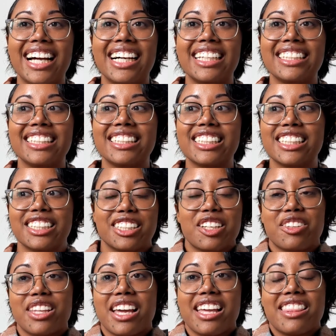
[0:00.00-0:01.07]
And
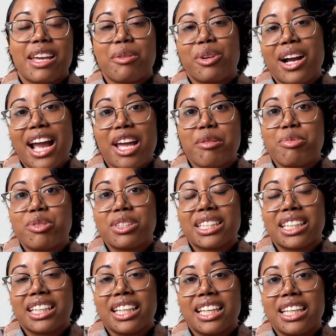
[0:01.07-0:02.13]
and they were able to
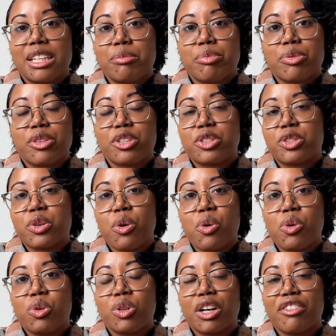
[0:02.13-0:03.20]
keep the
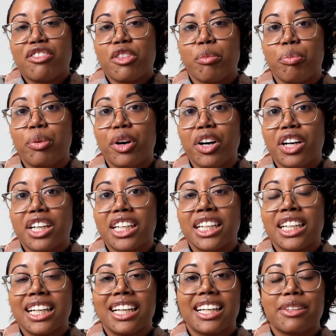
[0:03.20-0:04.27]
soul of the book,
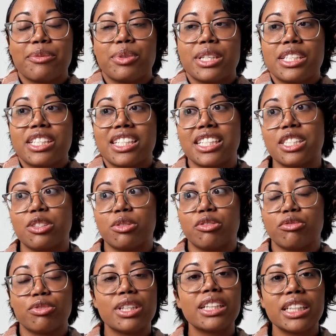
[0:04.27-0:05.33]
which is
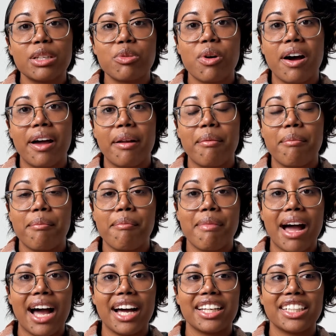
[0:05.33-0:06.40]
really what
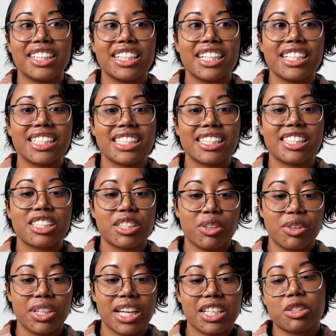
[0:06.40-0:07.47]
matters. And so
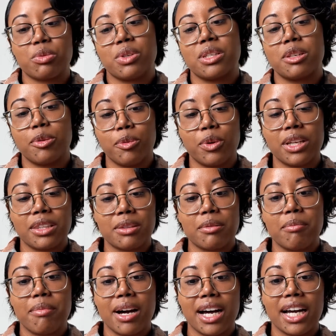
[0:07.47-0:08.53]
yes, with
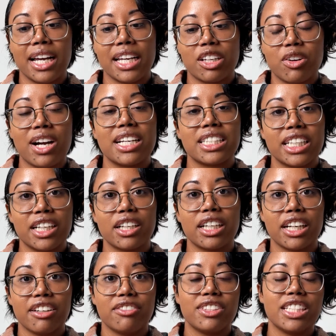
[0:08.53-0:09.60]
my
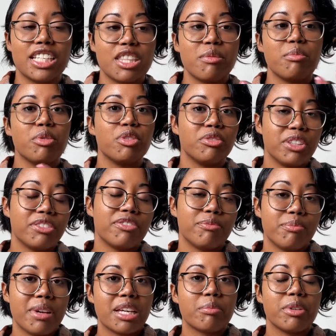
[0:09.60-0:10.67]
criteria of did the movie
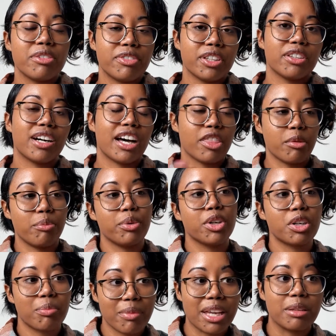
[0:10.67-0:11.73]
make me feel how the
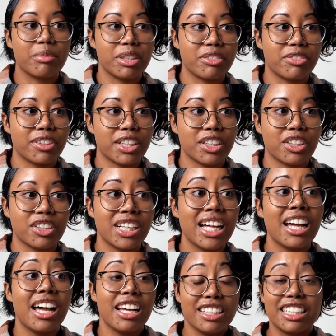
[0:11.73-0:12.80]
book made me feel,
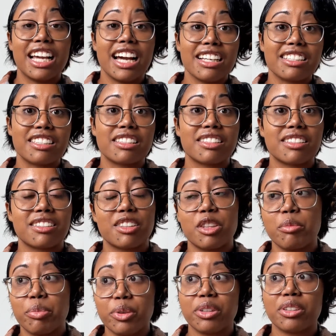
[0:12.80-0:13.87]
yes, the